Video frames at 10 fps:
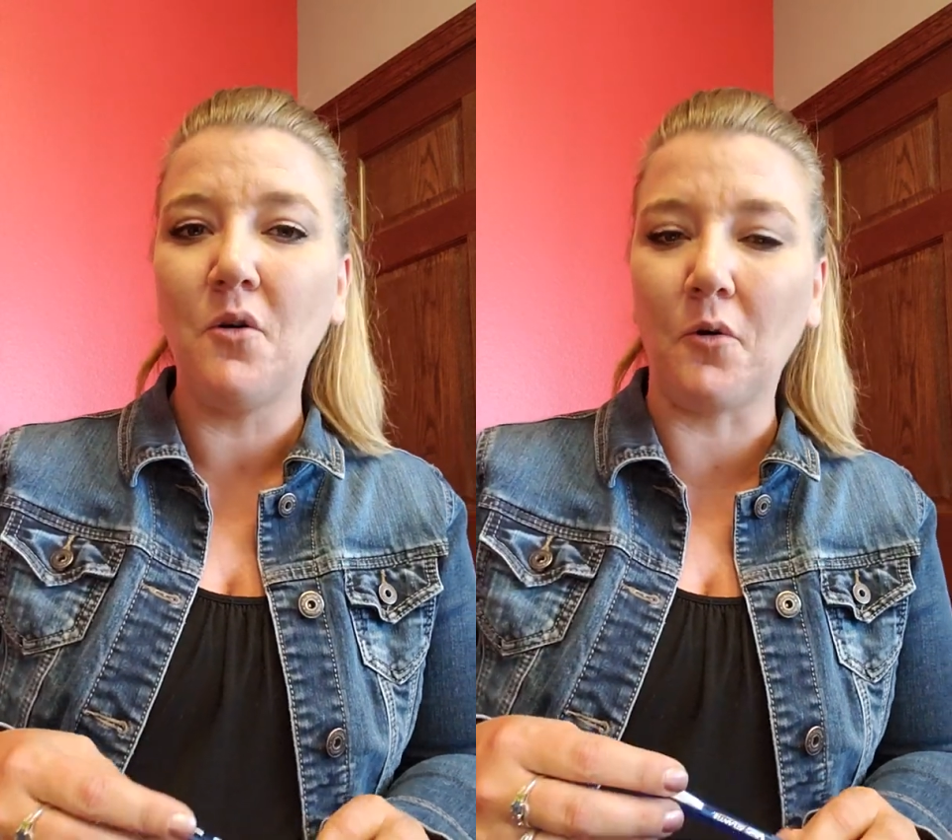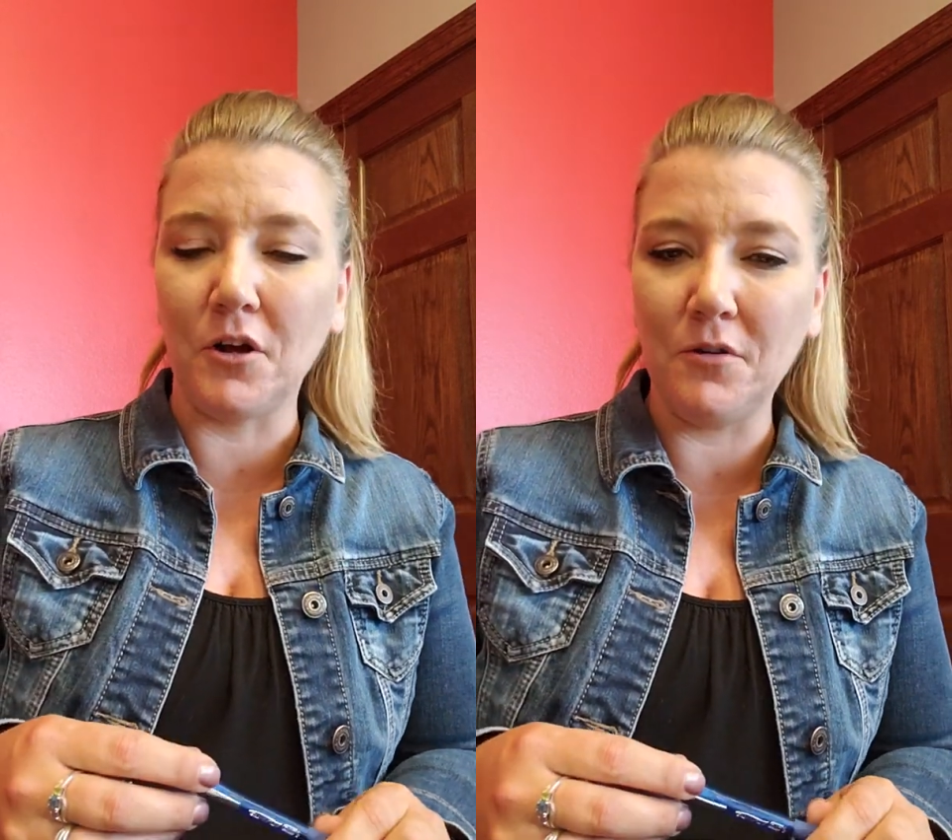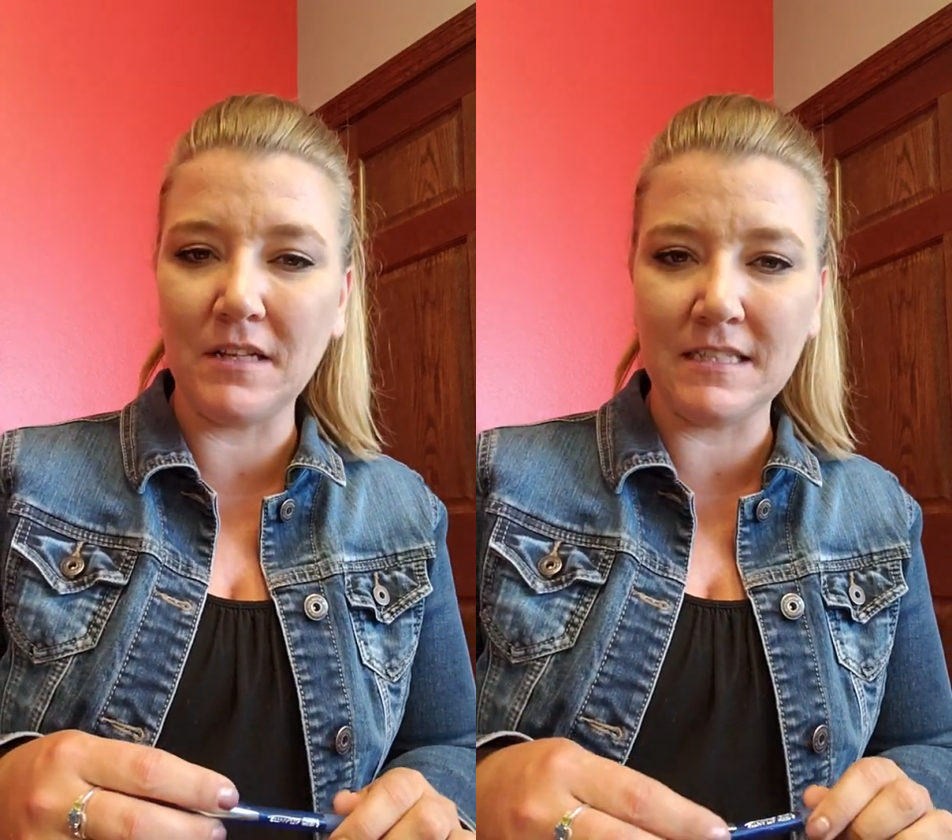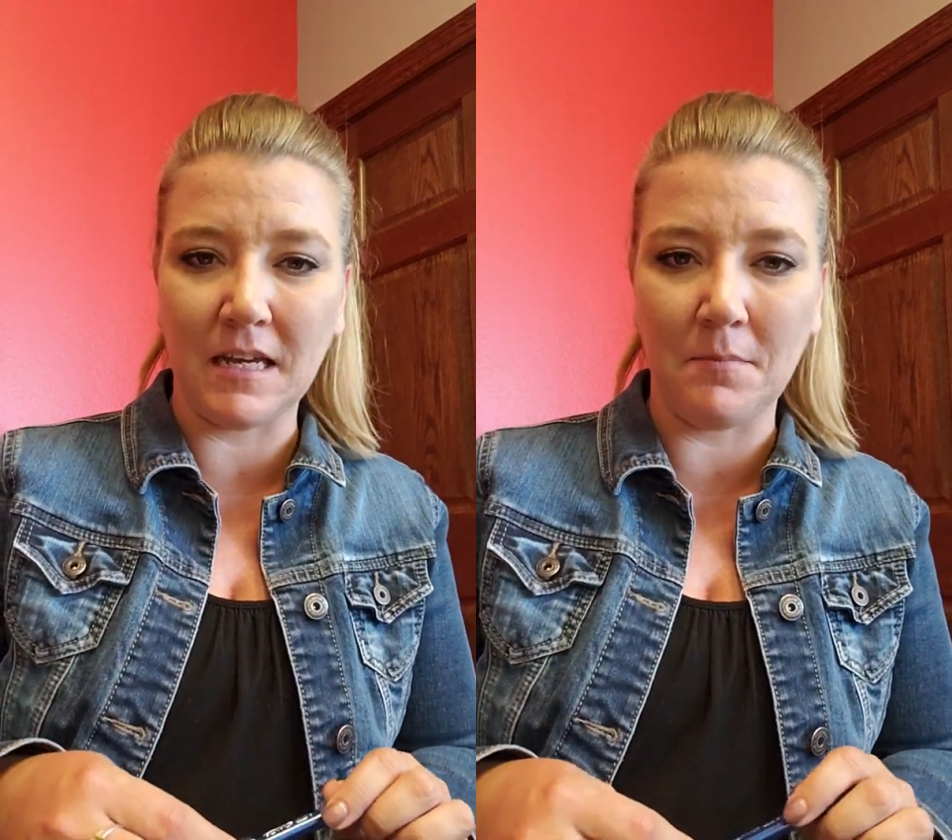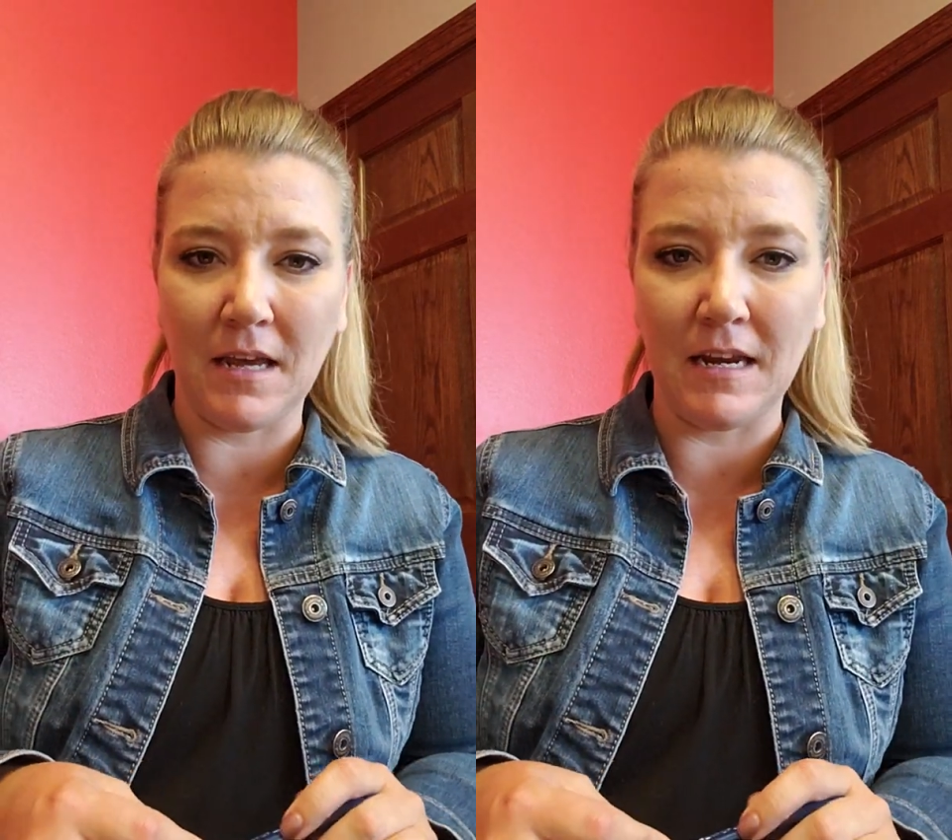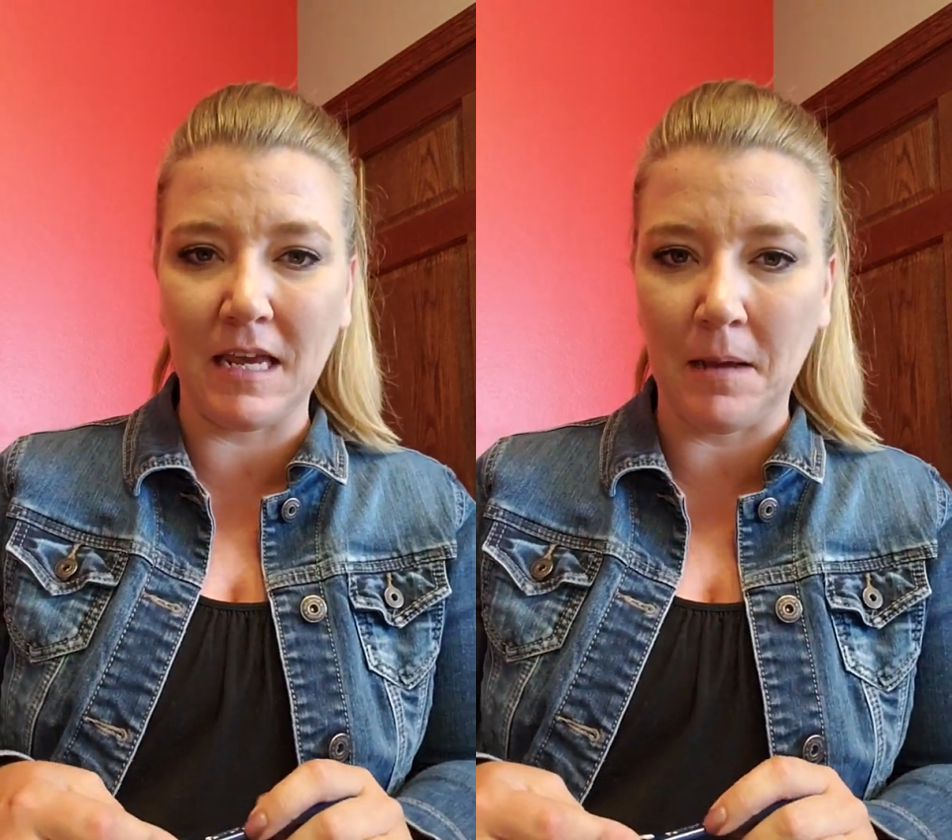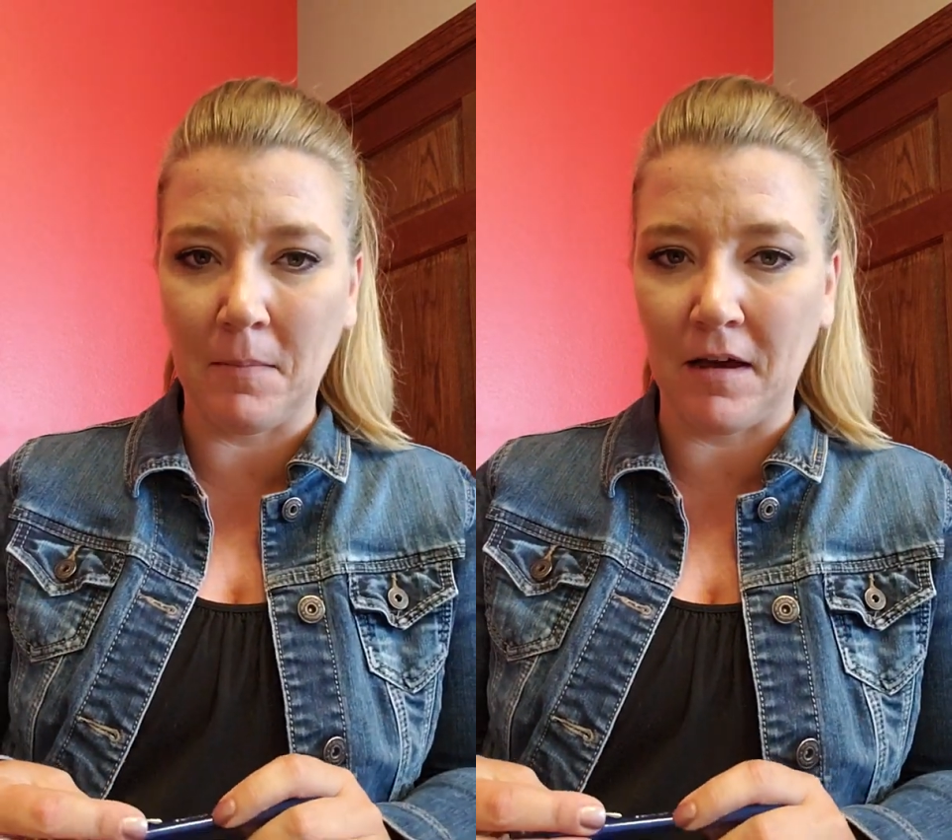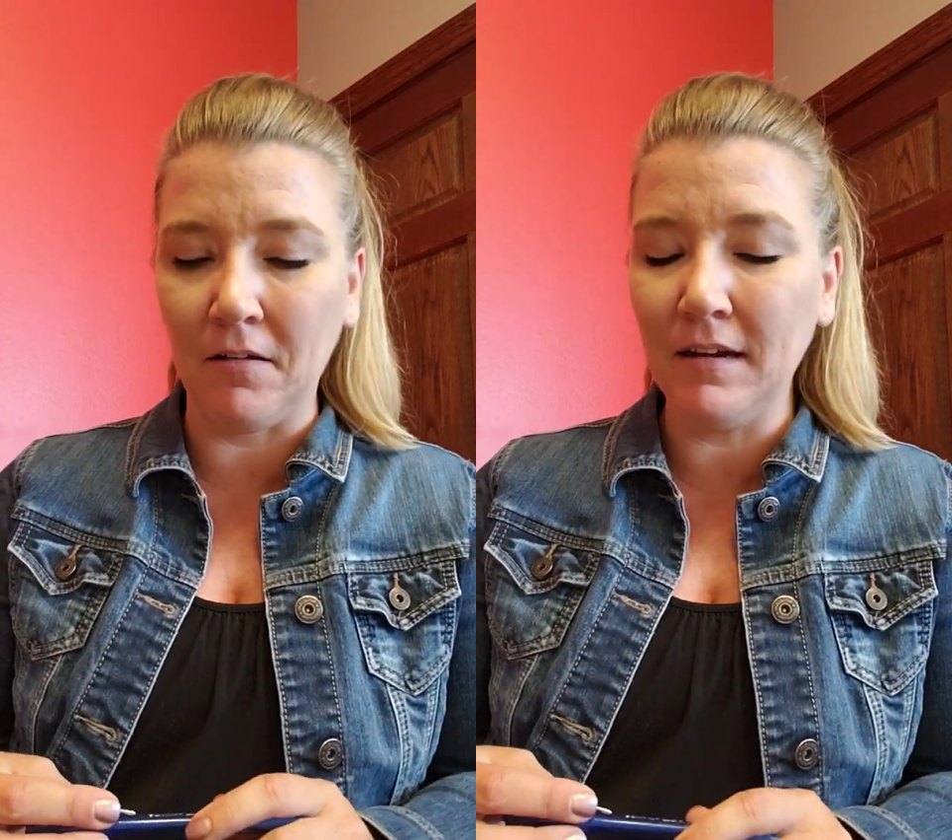Or you can send me an
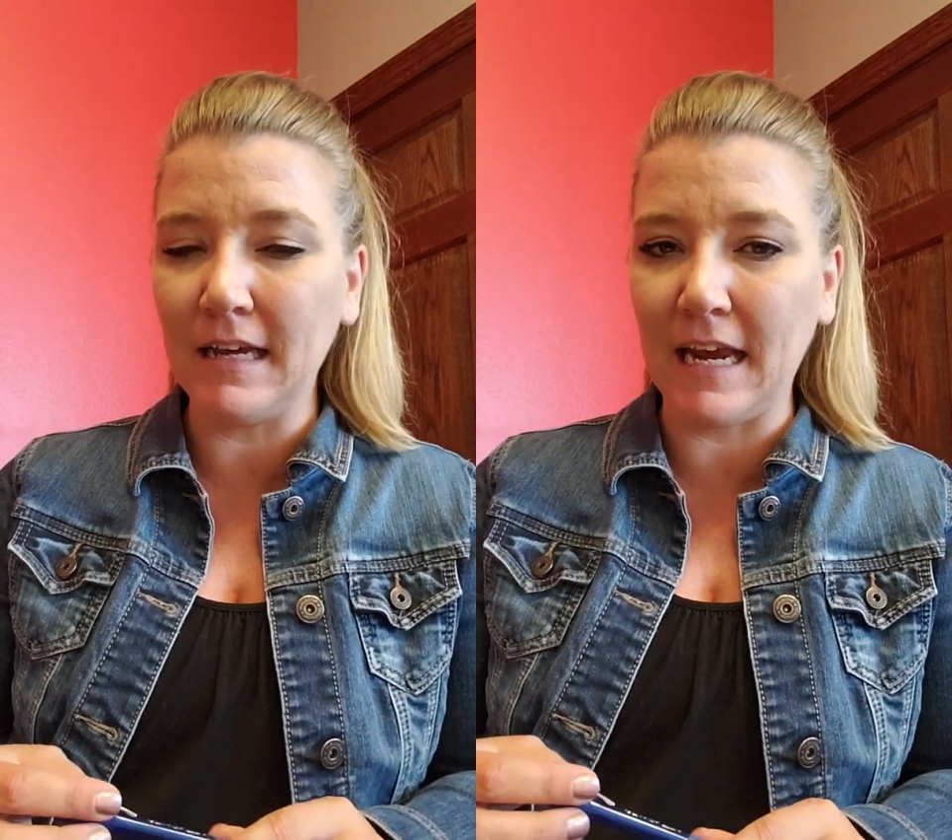email,